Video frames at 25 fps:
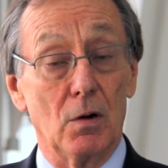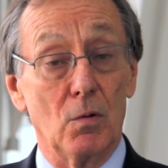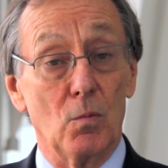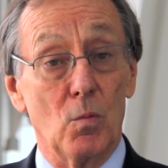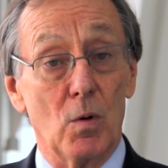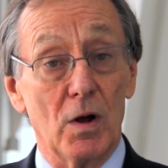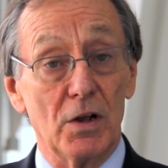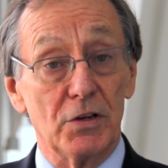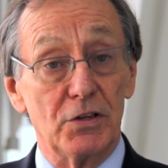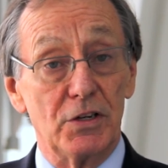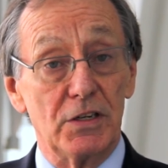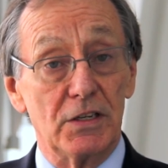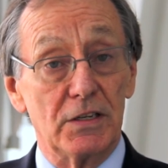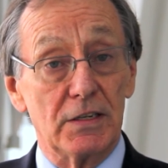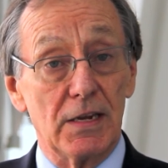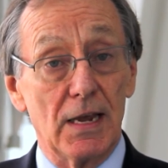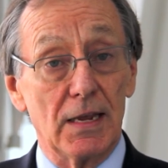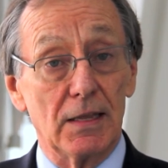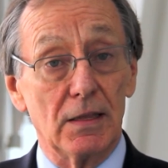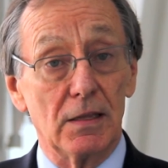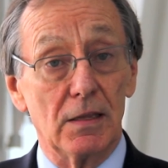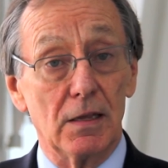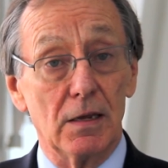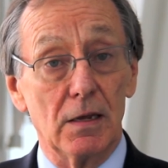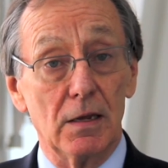And while she
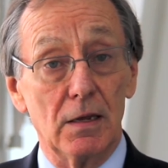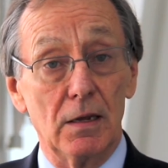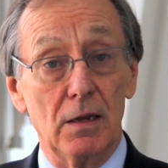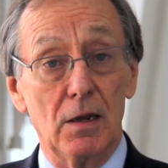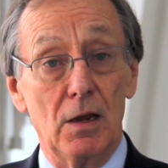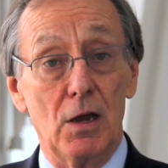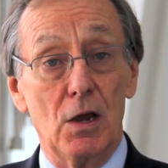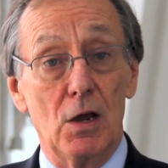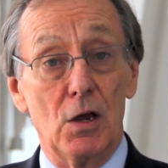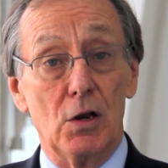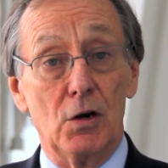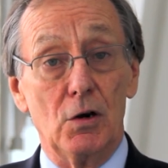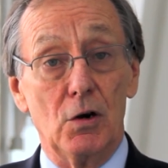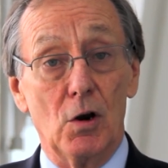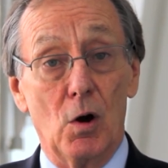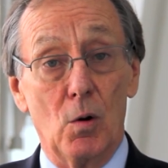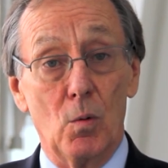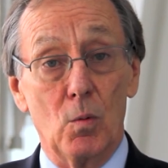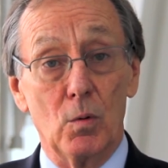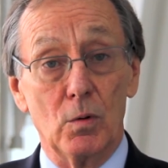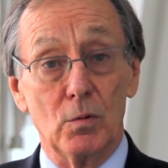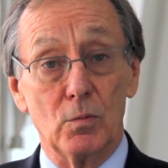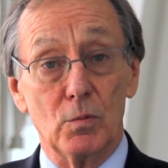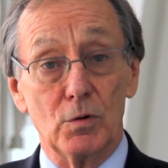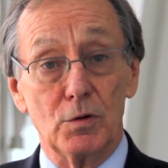sat there,
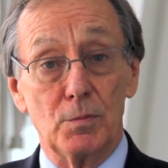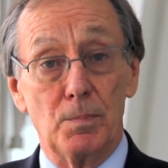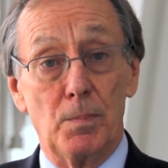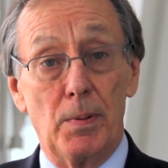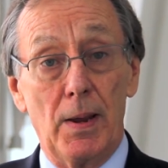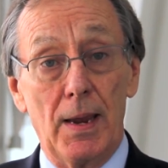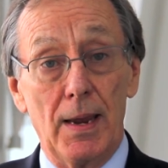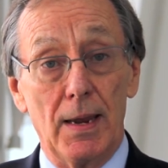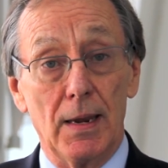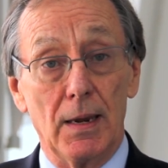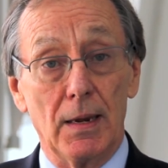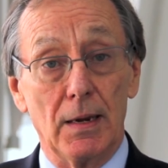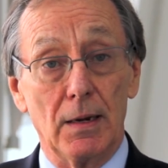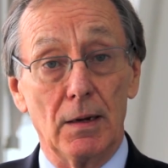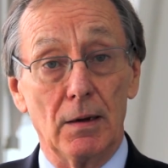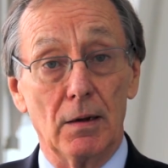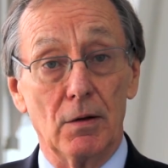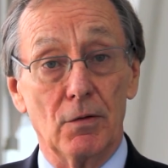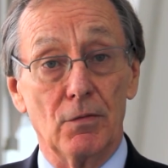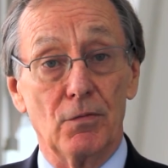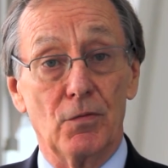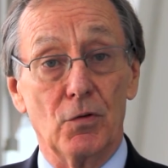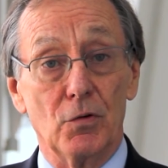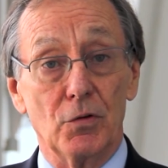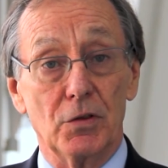no one was paying
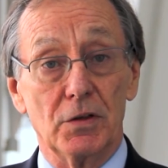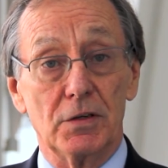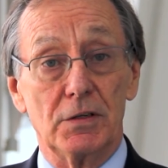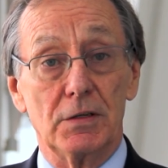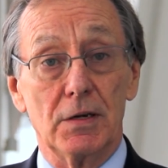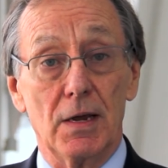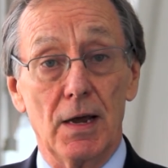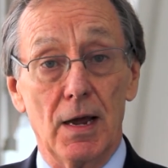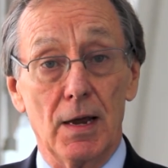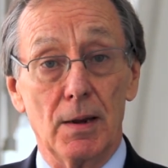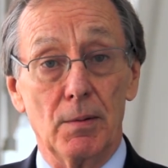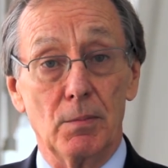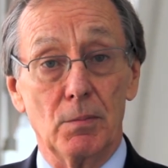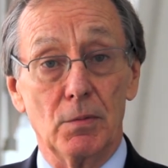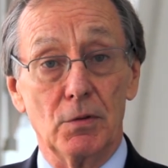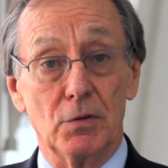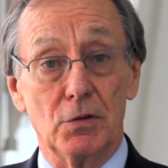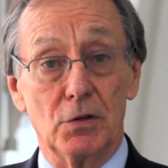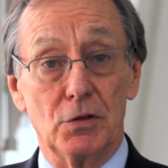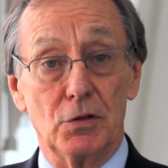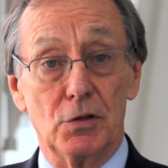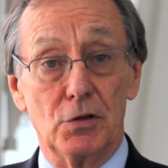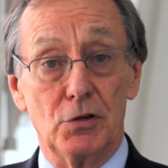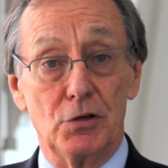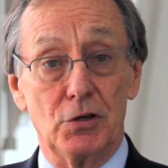for the time
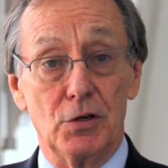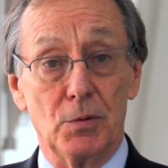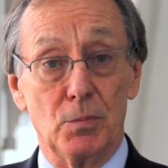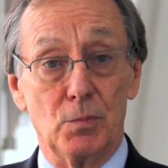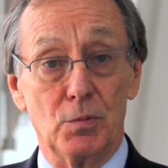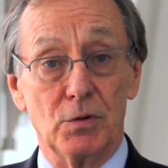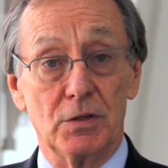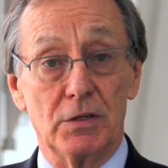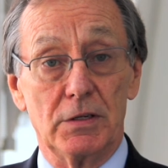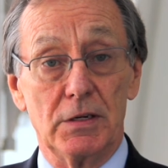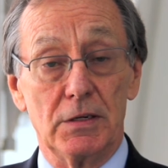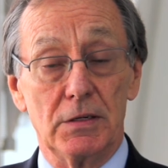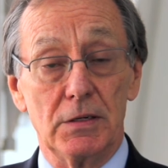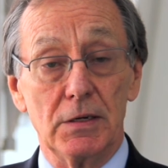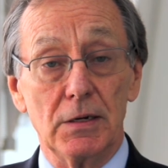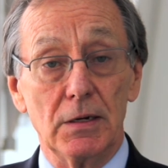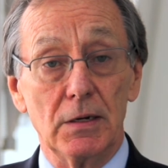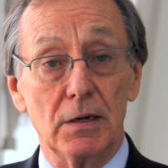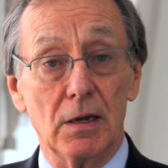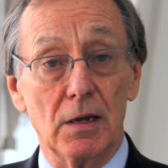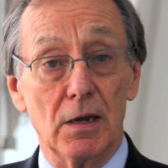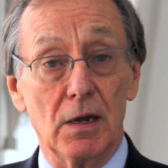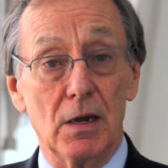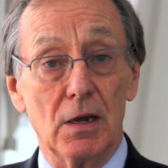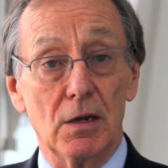that the ship was
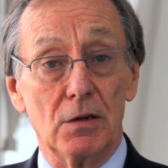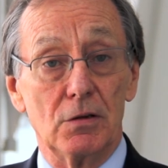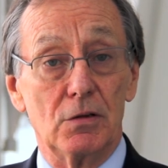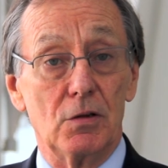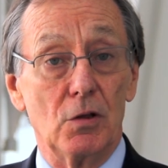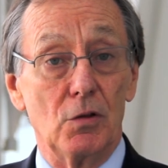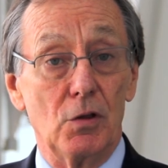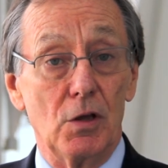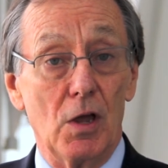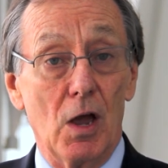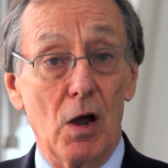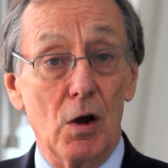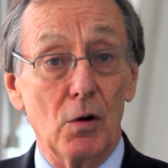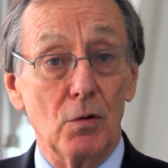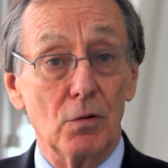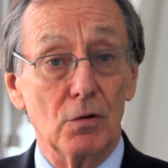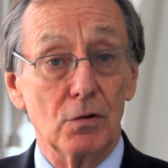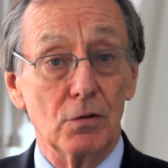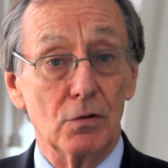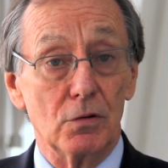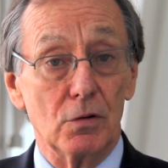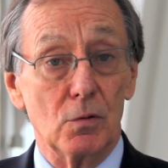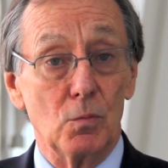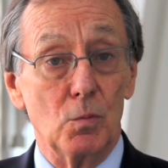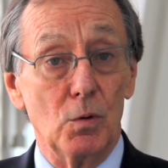sitting, so the
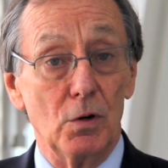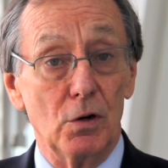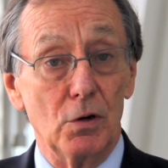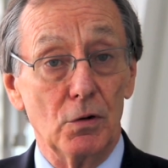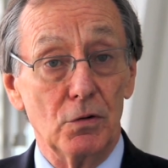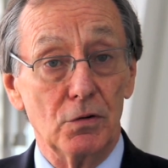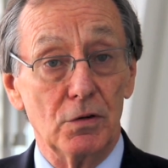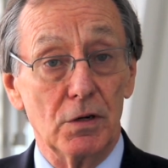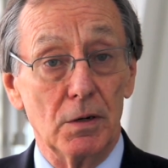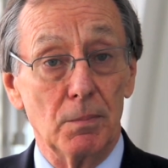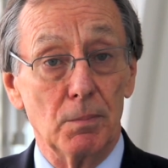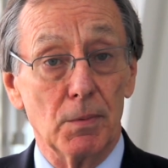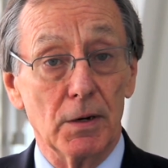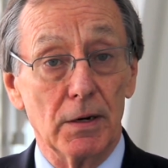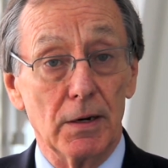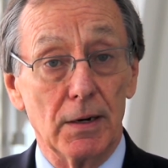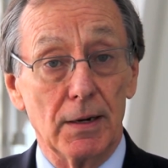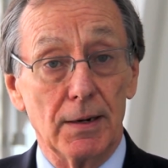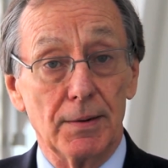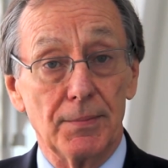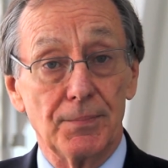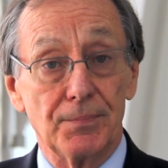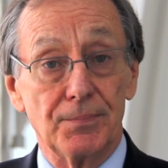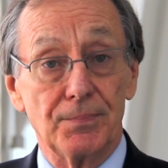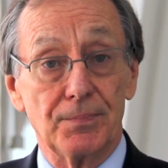owners were losing
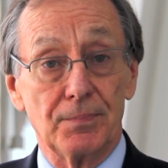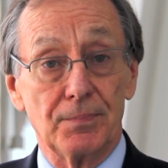money.